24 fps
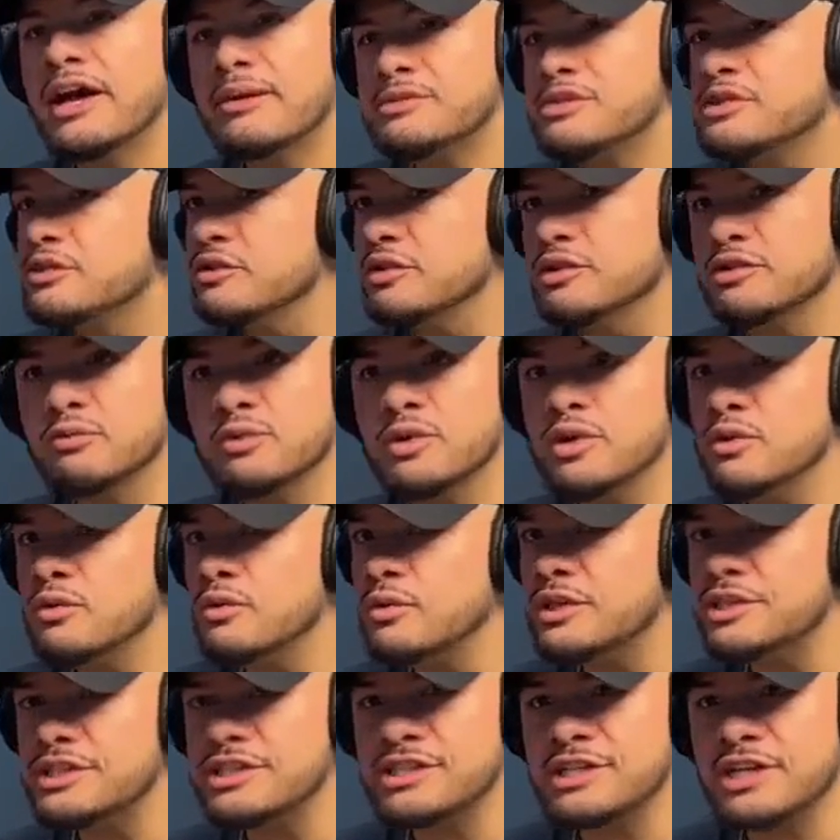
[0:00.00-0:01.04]
Absolutely, we're a
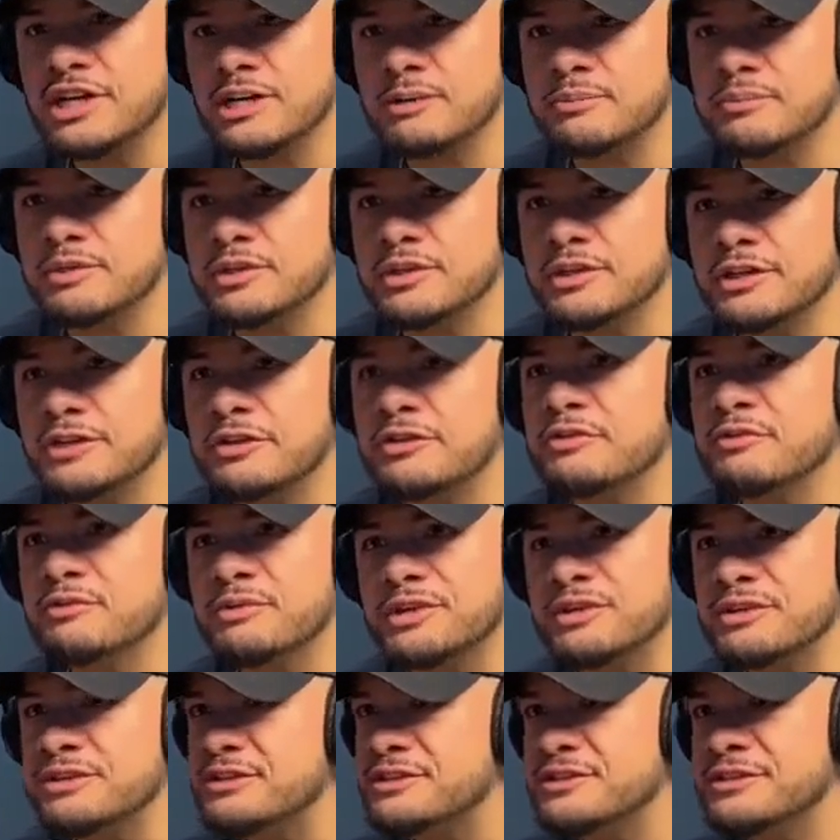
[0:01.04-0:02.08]
one-stop uh, health and
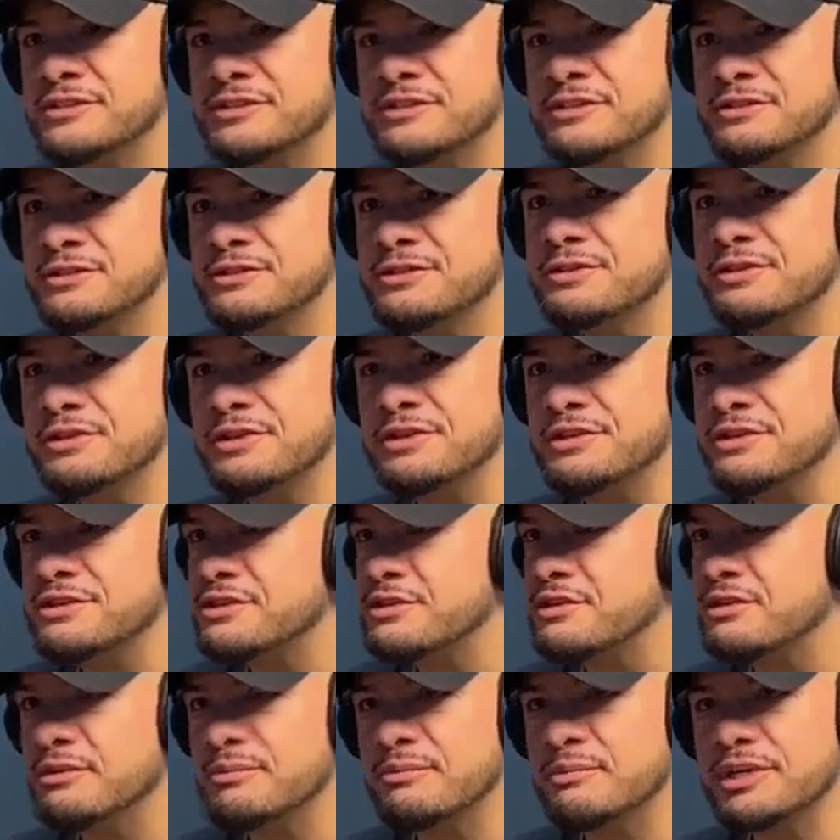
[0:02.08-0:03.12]
wellness studio.
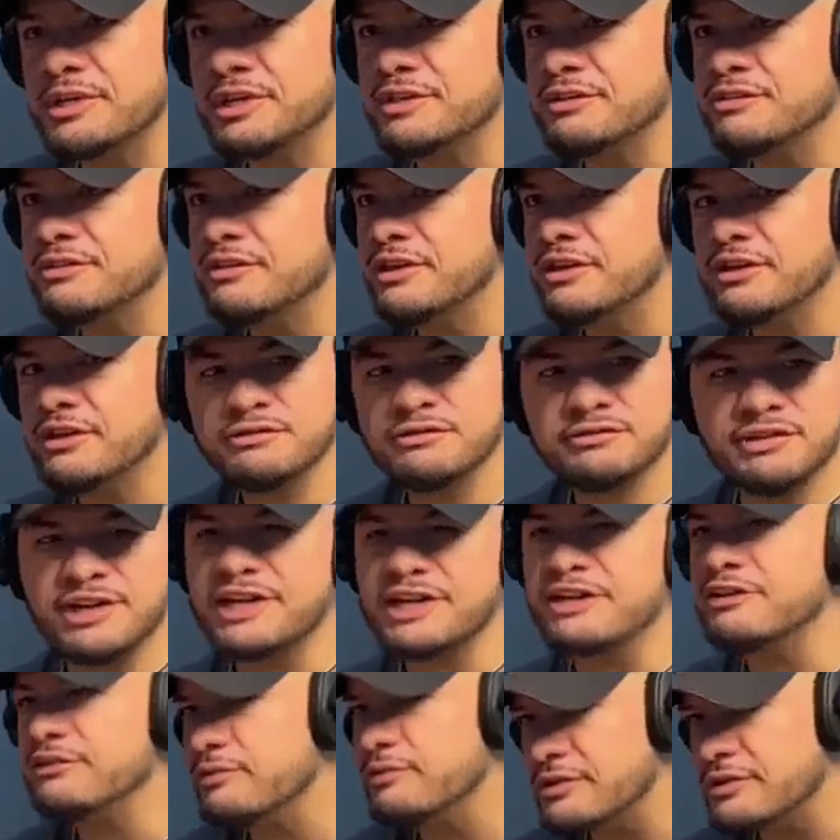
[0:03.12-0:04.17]
So I mean, like
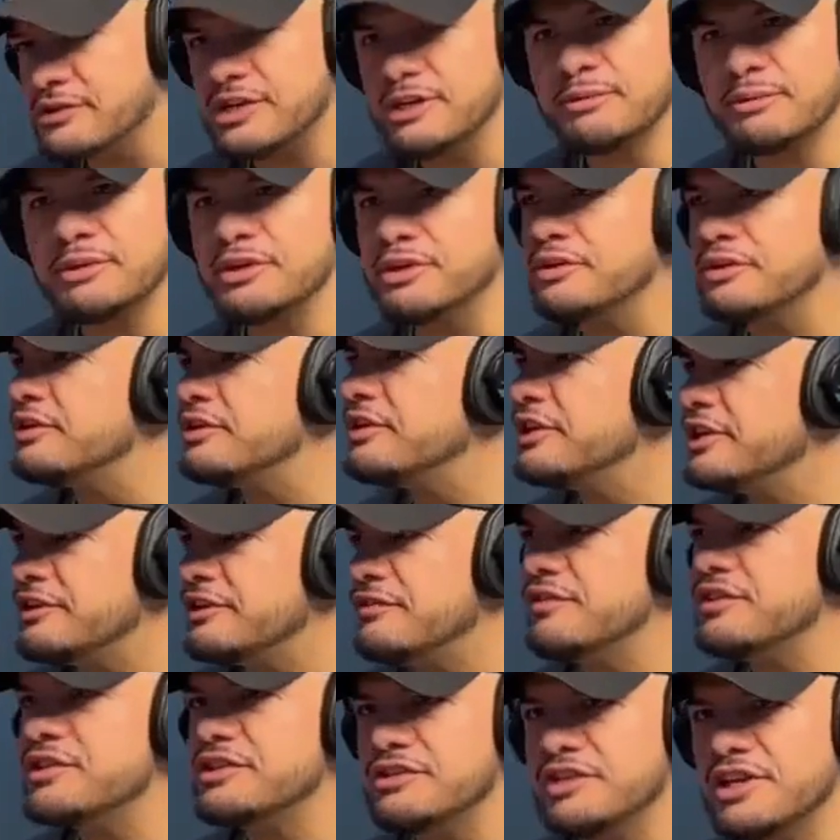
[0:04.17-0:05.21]
we were talking about, our
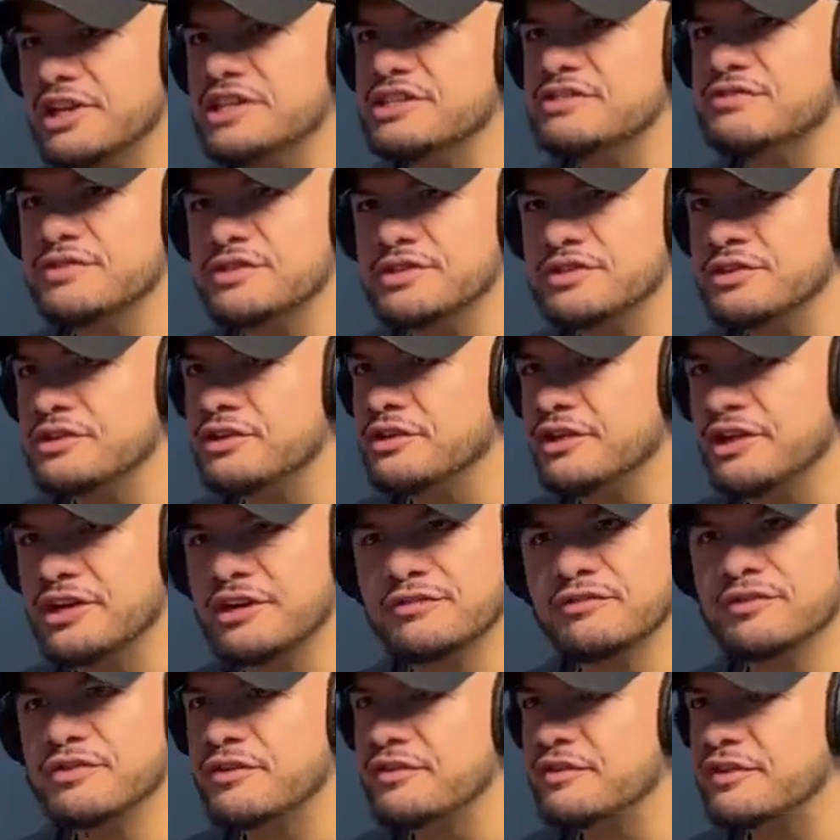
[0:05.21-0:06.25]
individualized mm-hmm. for sure. Like if
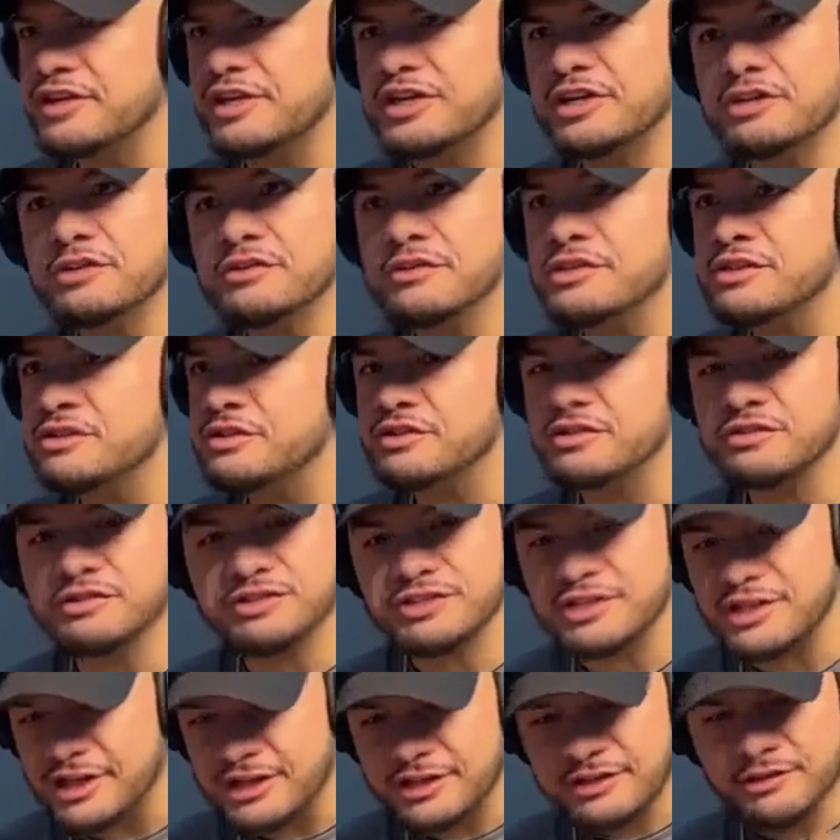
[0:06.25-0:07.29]
you have mm-hmm. any injuries, you
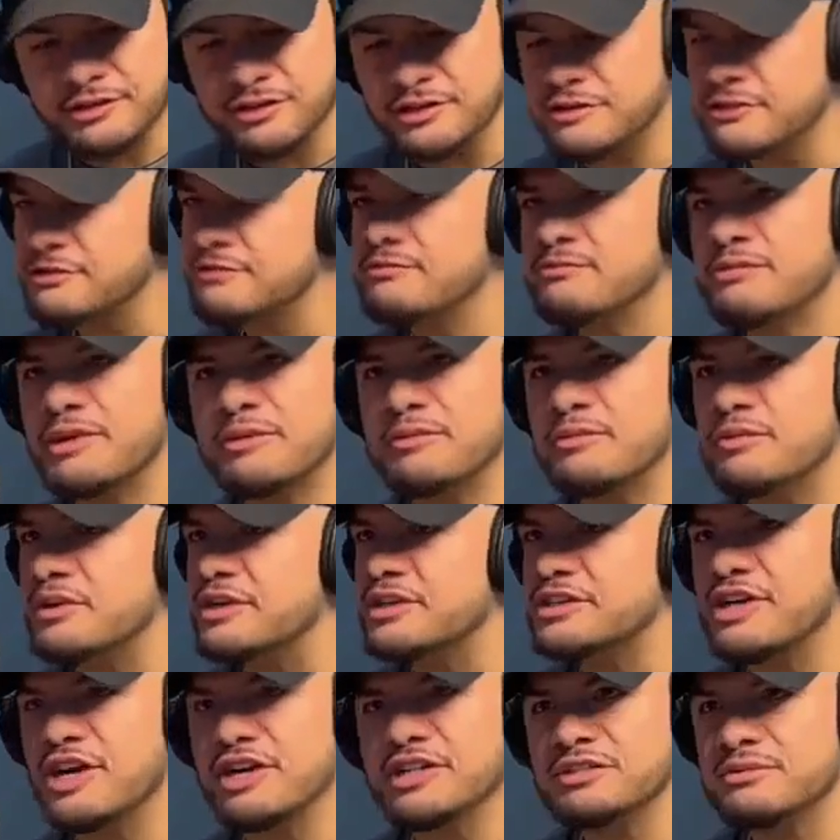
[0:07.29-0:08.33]
sign the paperwork,
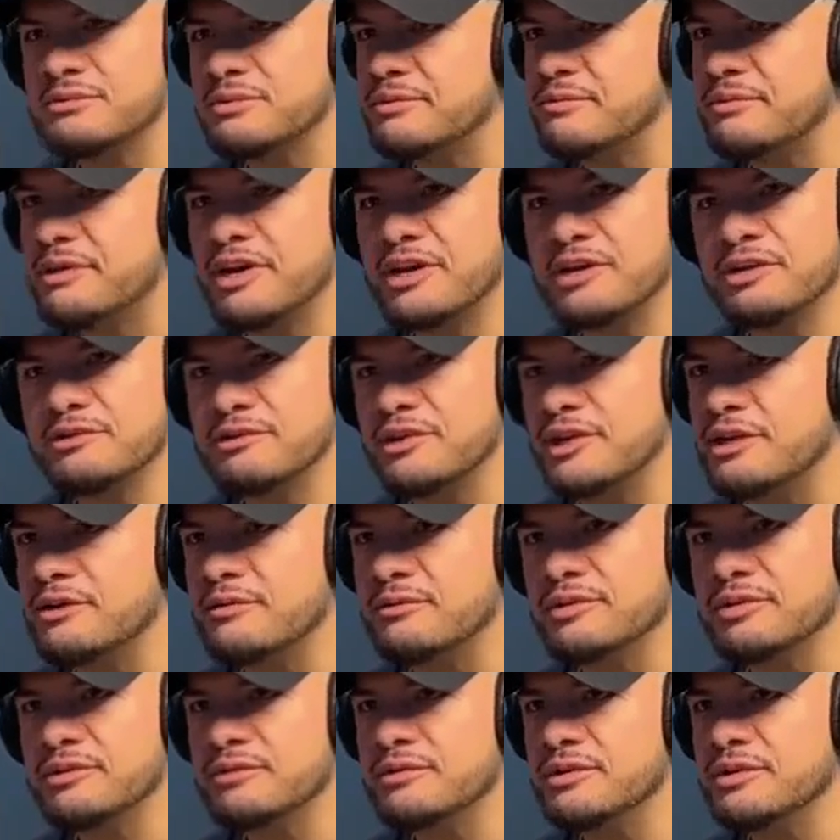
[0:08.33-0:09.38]
talk to me about it. And like
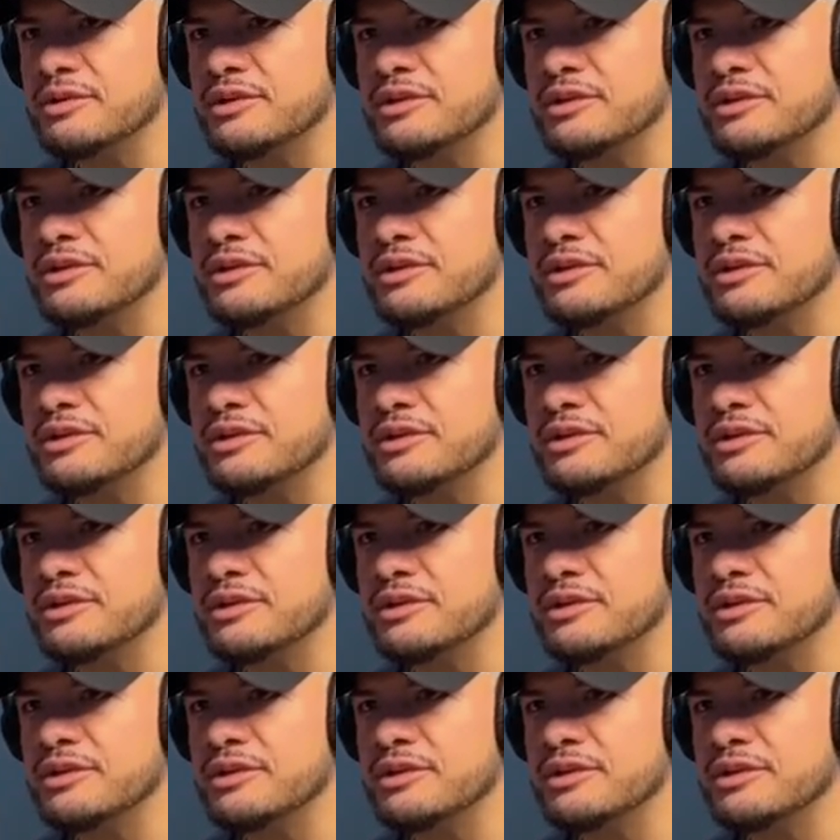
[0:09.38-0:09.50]
we uh, will.